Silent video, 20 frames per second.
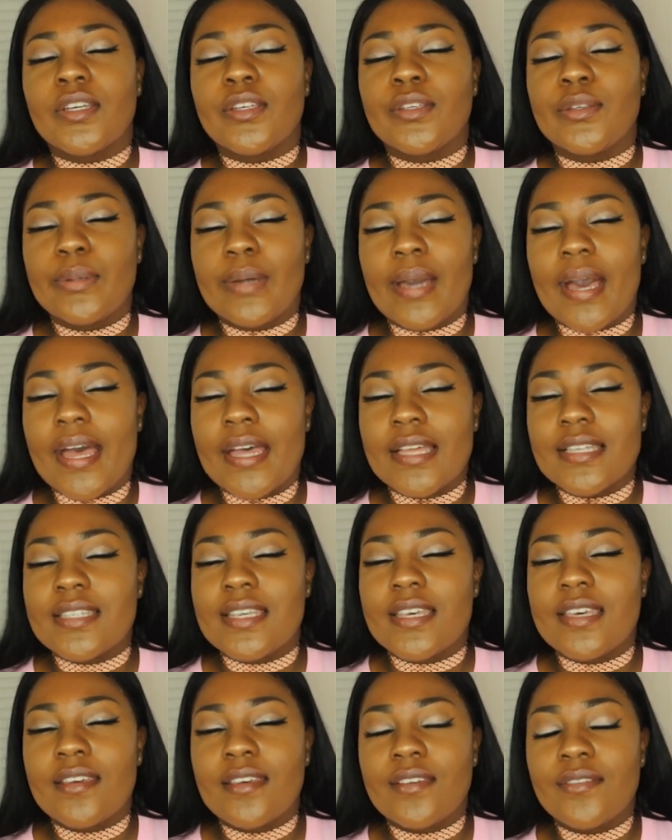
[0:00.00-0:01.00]
You guys
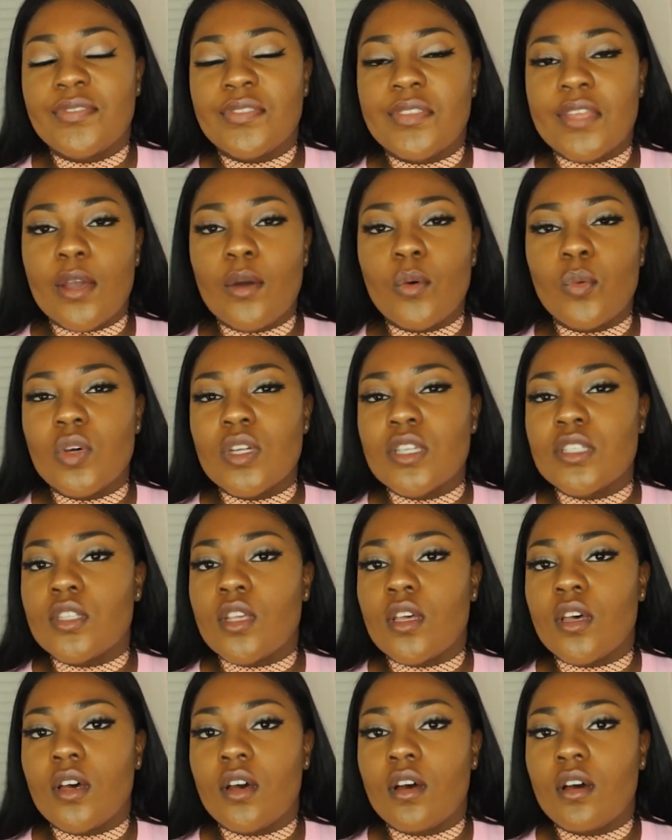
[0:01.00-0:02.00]
if there
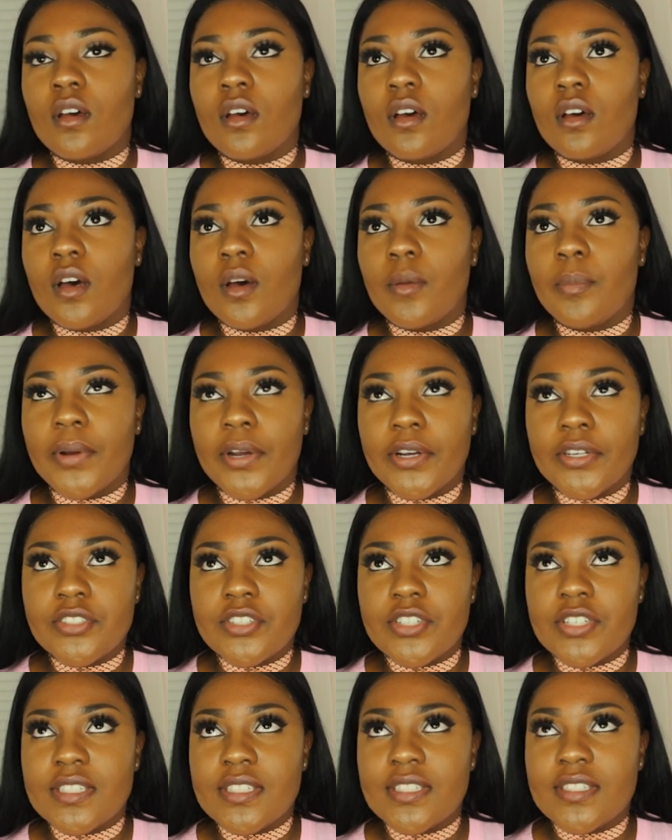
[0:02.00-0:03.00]
was a
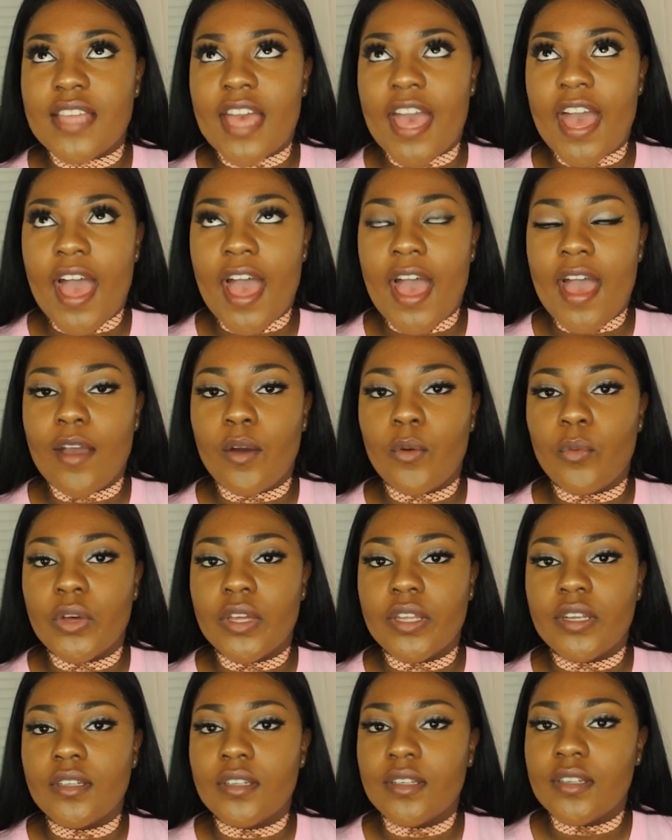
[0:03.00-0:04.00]
purchase that I
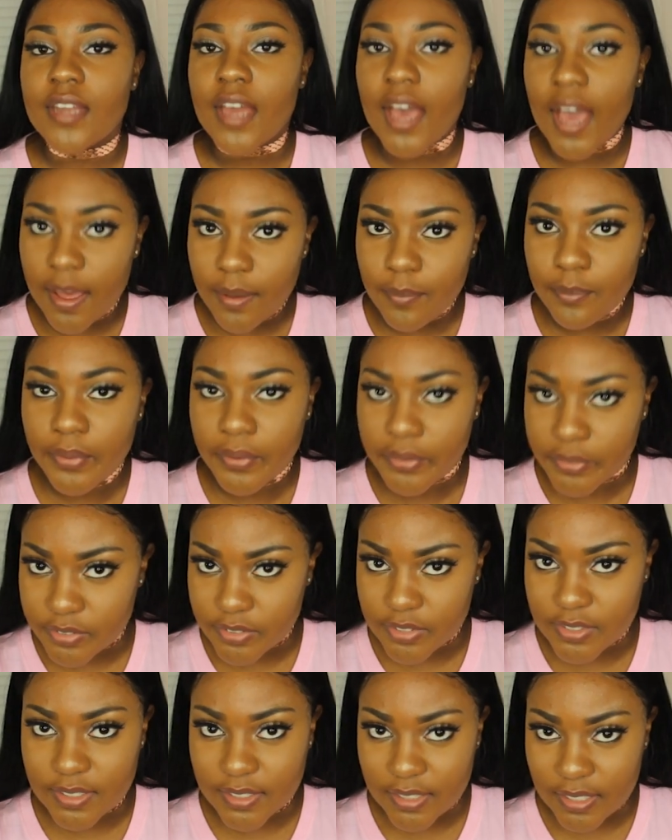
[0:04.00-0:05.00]
would not
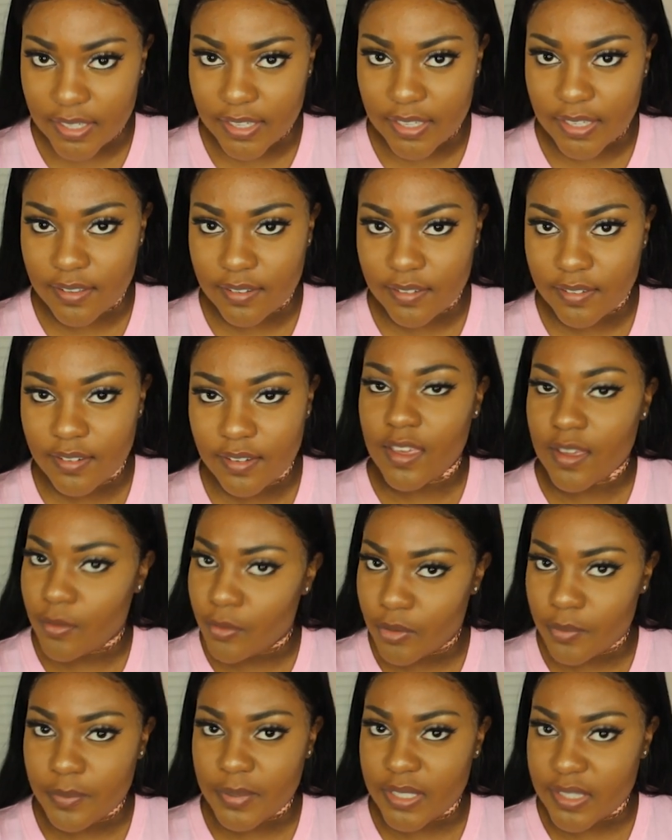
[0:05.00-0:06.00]
purchase again, it
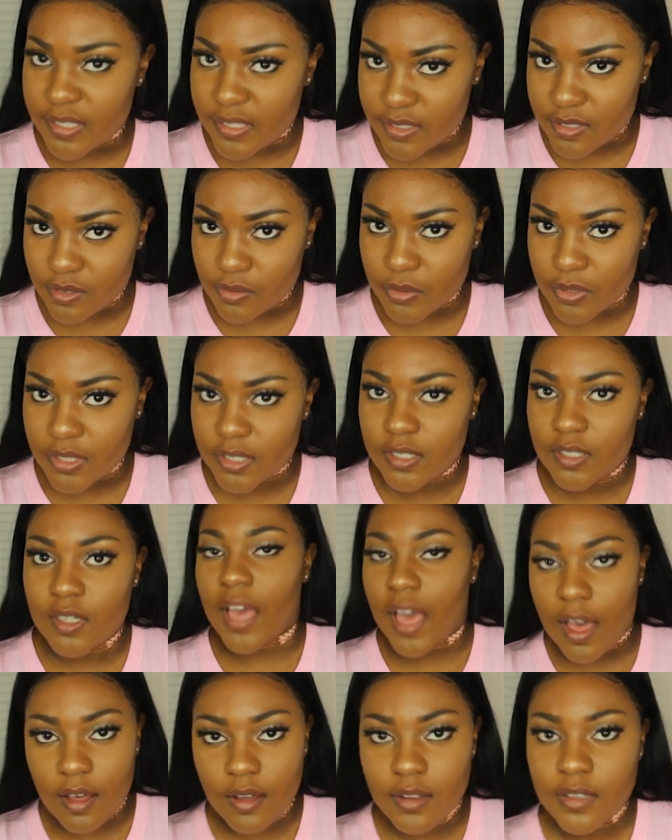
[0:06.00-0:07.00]
would be this one.
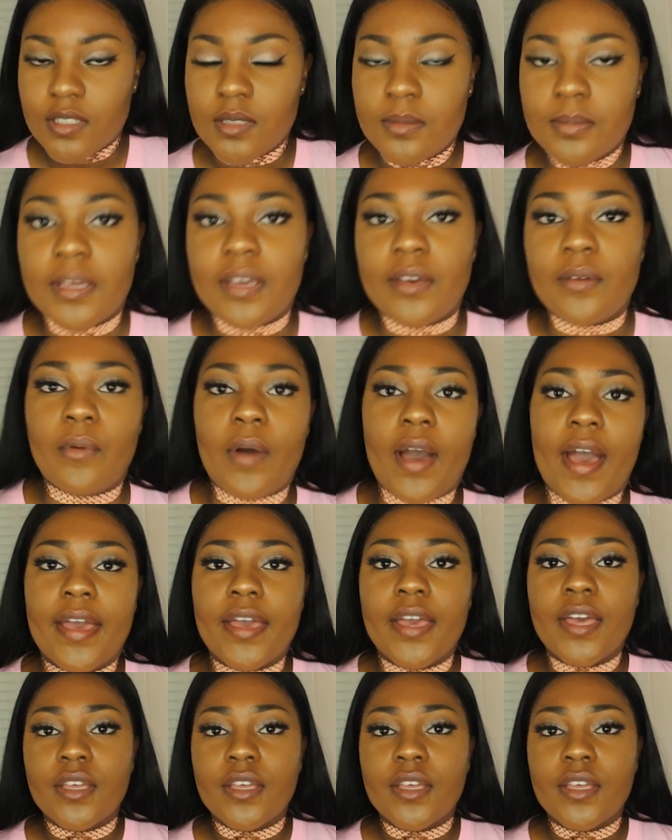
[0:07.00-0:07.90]
I'll explain why.